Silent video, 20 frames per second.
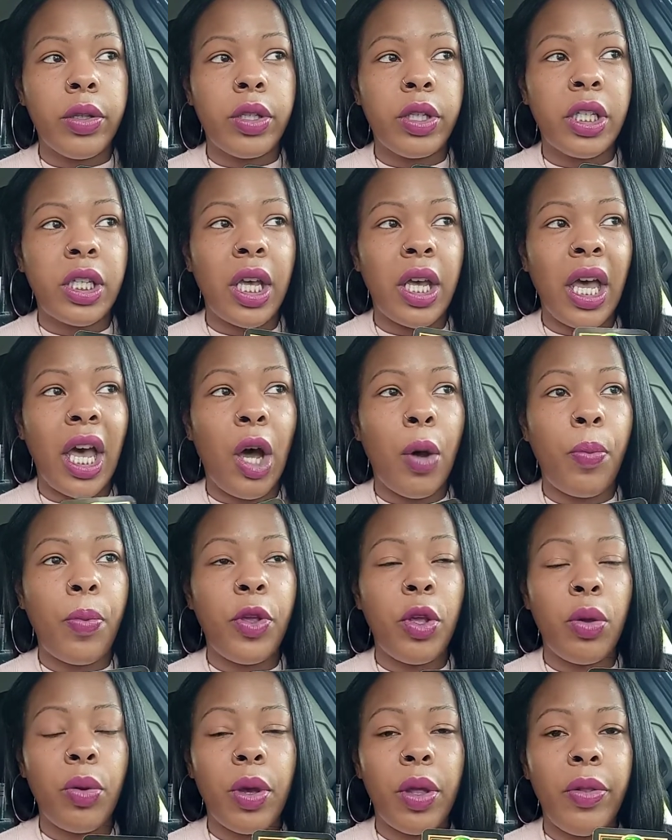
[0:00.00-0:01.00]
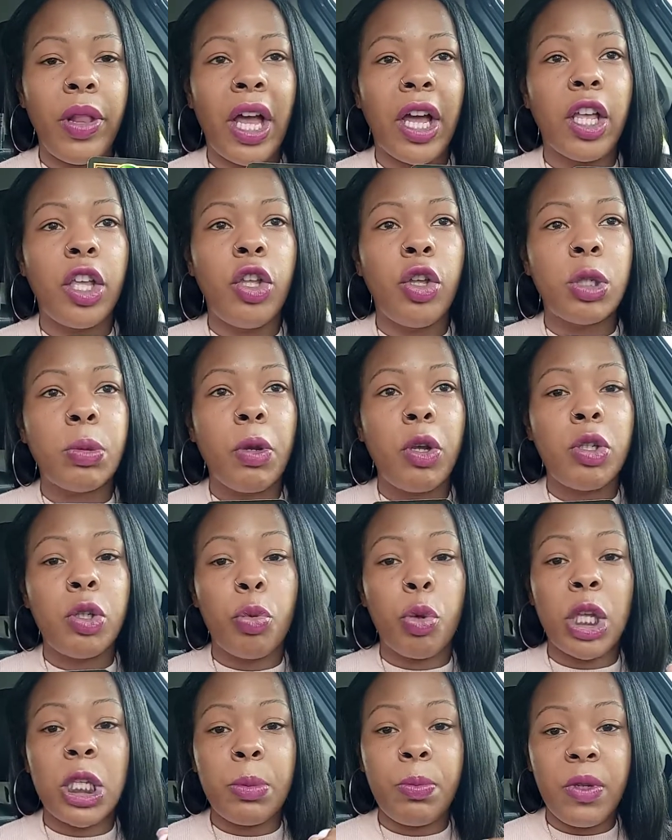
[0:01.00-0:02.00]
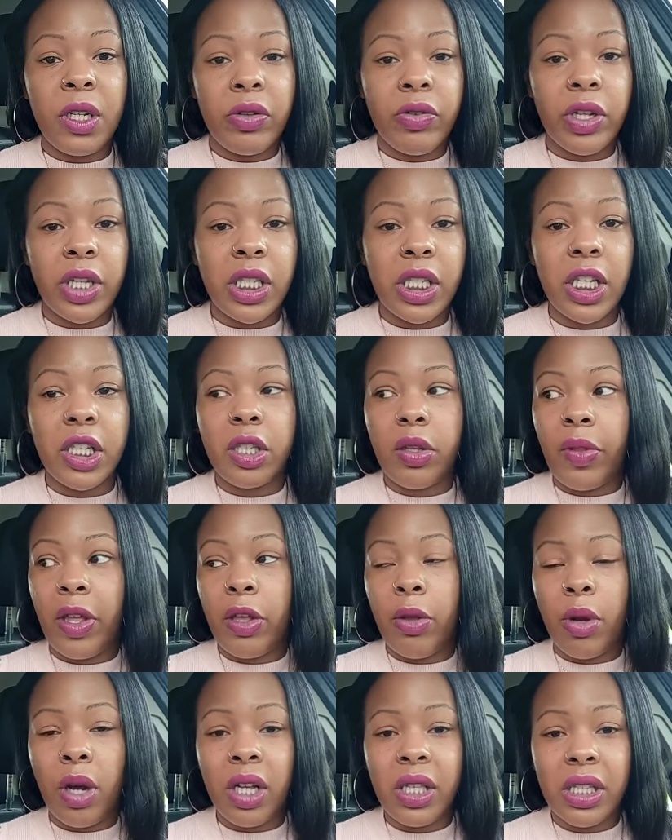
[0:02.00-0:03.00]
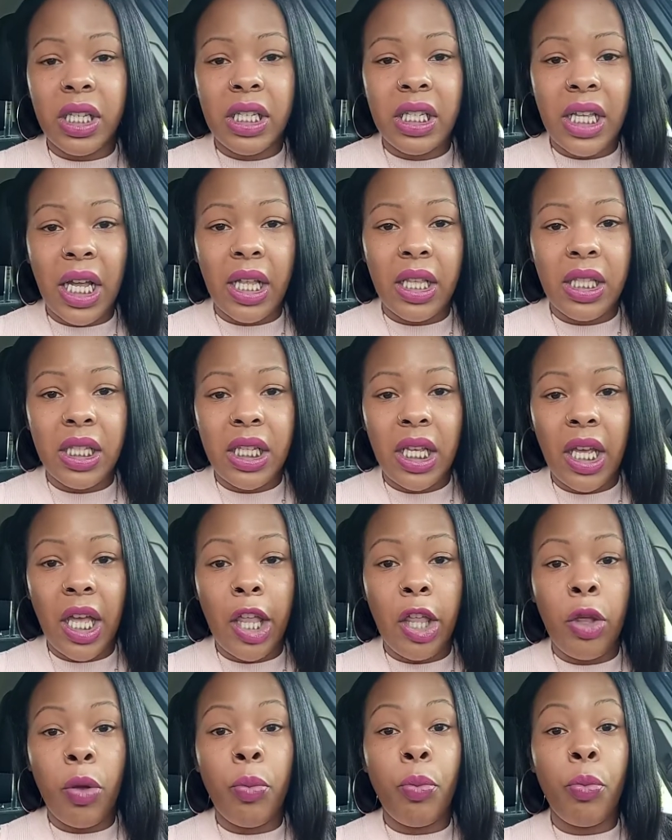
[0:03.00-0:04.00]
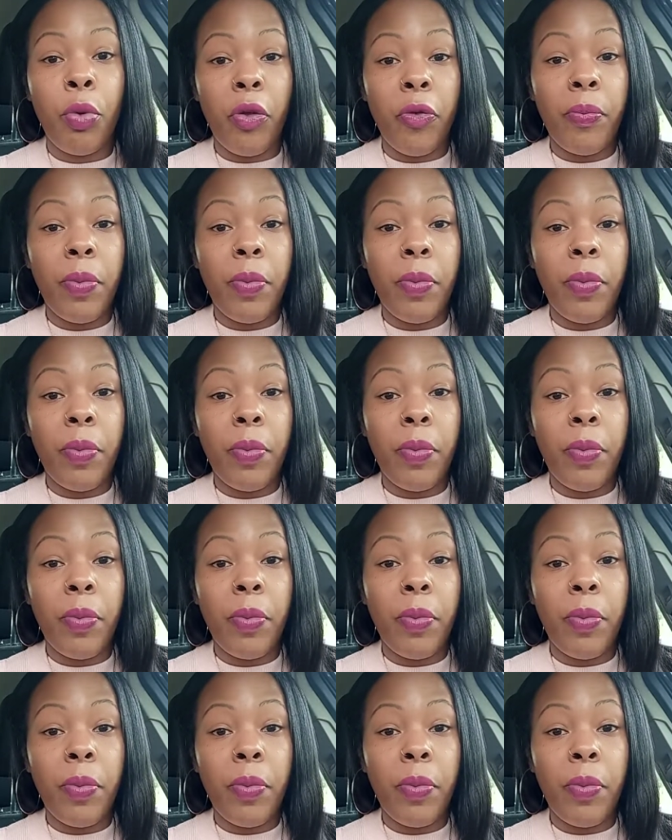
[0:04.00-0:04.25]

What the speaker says: to help you, like, you're supposed to experience it so that you understand it and you move